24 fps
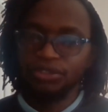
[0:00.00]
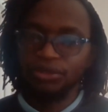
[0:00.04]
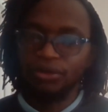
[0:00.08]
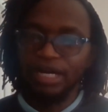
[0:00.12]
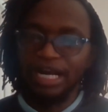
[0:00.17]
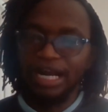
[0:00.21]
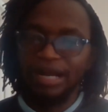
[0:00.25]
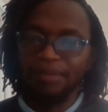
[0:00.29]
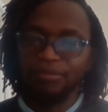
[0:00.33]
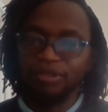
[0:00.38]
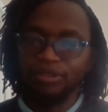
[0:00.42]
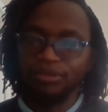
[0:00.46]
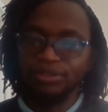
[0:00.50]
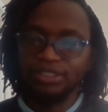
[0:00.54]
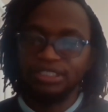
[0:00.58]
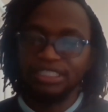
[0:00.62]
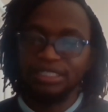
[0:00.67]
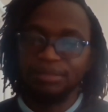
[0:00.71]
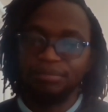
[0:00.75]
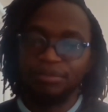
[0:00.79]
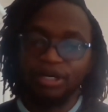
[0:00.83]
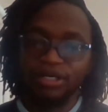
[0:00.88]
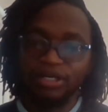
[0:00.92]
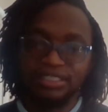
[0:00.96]
So I'm
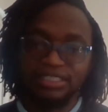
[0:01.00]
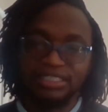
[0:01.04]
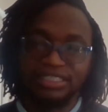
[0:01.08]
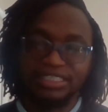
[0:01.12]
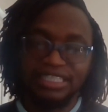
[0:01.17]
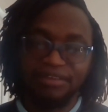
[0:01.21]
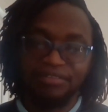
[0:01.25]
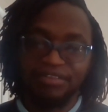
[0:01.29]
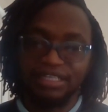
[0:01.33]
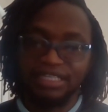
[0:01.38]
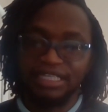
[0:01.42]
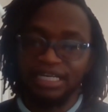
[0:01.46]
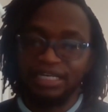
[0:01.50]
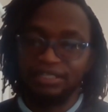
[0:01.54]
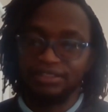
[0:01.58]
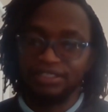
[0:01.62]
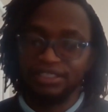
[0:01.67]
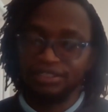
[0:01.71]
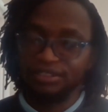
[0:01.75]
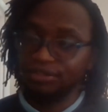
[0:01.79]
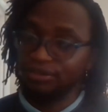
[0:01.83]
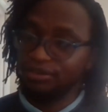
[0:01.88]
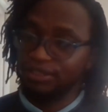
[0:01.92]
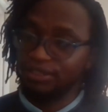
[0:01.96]
losing about
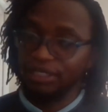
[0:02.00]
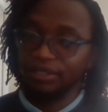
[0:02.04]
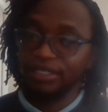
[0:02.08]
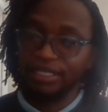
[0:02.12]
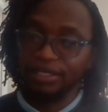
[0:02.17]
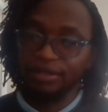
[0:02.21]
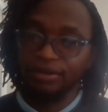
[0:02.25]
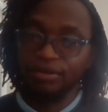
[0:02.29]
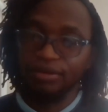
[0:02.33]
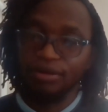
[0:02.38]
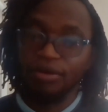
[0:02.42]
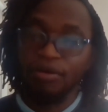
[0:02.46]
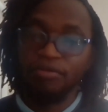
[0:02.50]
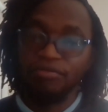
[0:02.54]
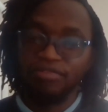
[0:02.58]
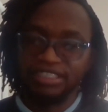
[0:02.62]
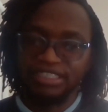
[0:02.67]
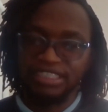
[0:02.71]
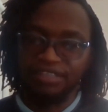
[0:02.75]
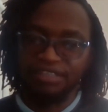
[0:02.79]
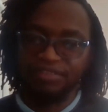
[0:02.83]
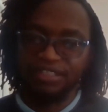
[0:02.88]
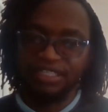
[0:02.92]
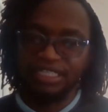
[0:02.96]
7,000, okay,
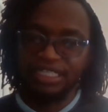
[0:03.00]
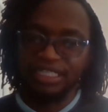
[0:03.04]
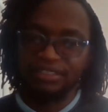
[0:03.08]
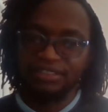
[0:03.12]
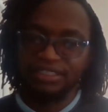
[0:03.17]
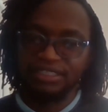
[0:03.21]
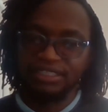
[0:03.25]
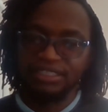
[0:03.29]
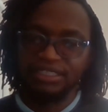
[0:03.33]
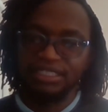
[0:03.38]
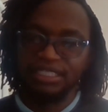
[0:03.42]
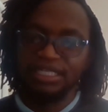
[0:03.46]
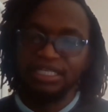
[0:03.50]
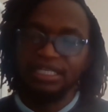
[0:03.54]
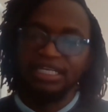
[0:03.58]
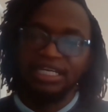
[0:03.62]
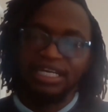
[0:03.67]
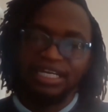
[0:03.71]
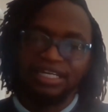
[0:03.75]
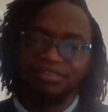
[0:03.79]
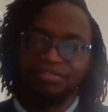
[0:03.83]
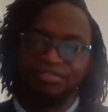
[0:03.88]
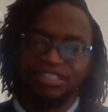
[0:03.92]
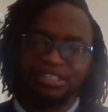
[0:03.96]
over 7,000
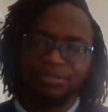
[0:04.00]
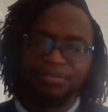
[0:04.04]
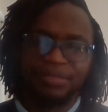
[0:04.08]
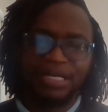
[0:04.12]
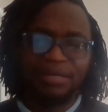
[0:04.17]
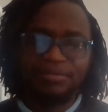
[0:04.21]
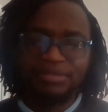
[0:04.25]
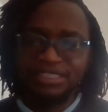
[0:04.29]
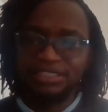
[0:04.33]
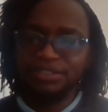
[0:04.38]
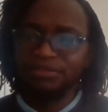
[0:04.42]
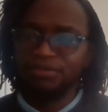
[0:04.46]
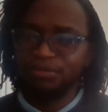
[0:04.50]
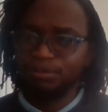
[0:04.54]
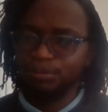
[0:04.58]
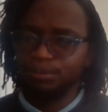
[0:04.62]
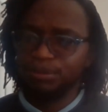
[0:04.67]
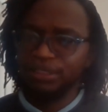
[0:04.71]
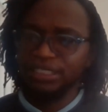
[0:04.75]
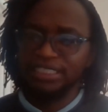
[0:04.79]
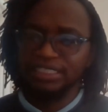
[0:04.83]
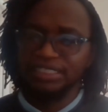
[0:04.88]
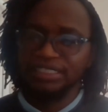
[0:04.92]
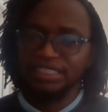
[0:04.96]
in fees, but I'm
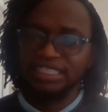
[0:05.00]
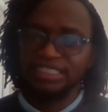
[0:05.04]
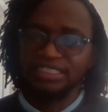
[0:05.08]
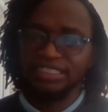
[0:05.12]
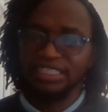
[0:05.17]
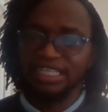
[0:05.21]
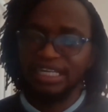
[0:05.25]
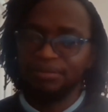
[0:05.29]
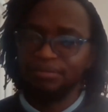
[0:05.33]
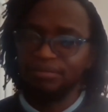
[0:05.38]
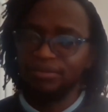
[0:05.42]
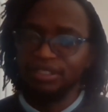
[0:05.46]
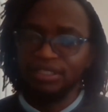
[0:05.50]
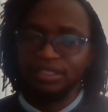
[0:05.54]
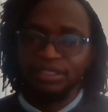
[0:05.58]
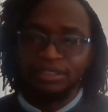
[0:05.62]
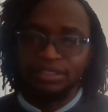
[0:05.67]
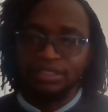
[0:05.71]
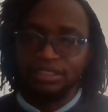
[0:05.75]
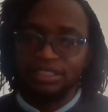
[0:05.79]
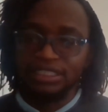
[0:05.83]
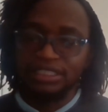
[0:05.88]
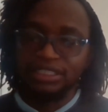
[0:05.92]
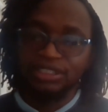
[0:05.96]
still pretty decent. I'm
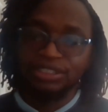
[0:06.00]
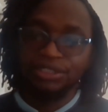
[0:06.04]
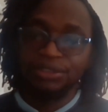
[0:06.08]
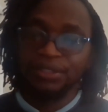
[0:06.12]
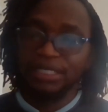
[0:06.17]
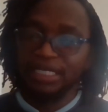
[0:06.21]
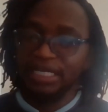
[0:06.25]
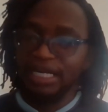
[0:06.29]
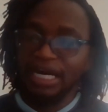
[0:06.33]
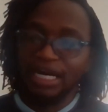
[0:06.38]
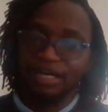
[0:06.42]
just two